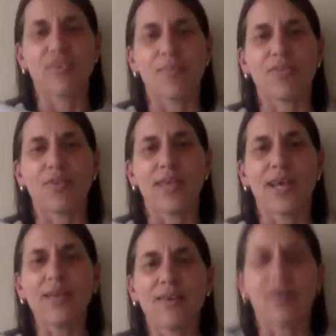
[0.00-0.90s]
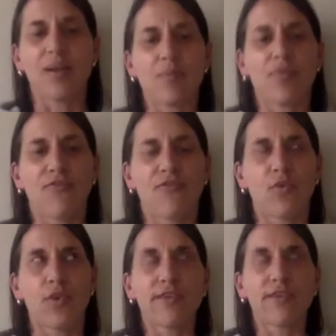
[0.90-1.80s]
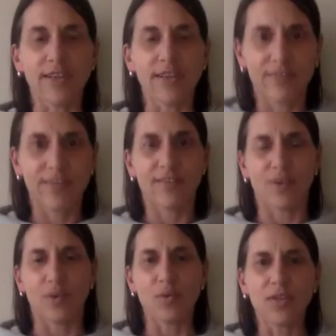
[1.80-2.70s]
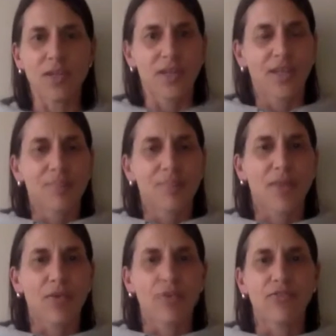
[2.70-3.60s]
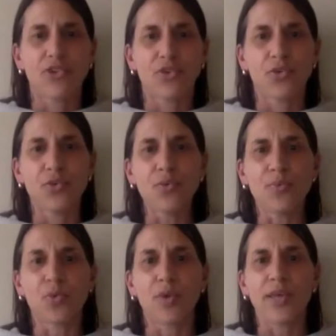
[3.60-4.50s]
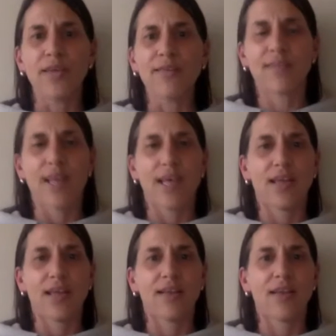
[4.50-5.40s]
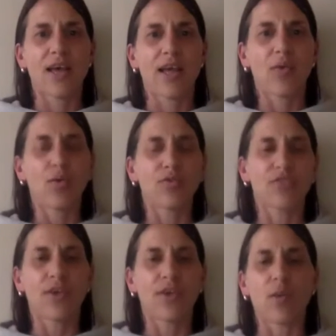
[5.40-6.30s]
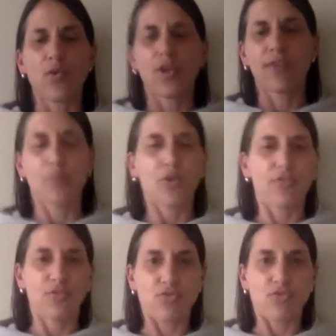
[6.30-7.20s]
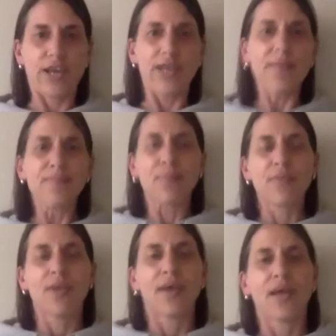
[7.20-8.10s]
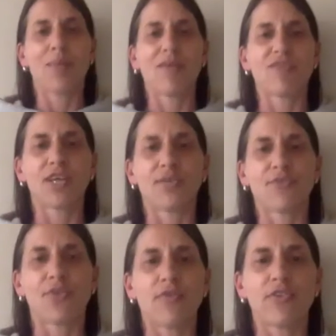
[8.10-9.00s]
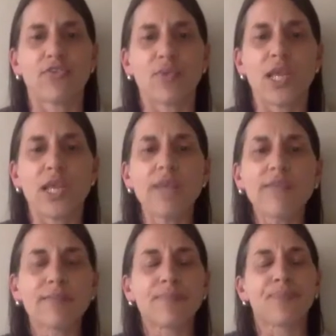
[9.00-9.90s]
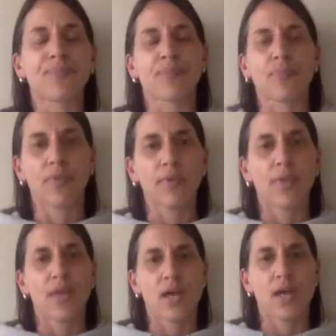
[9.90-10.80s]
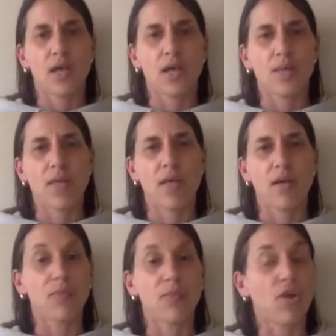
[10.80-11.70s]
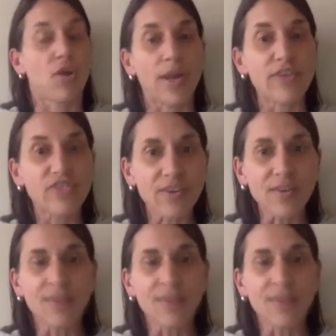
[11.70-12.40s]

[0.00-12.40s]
Mateljan. I'm 46 years old, mother of two boys, and I work as a personal trainer, have done for over 20 years. I'm Croatian.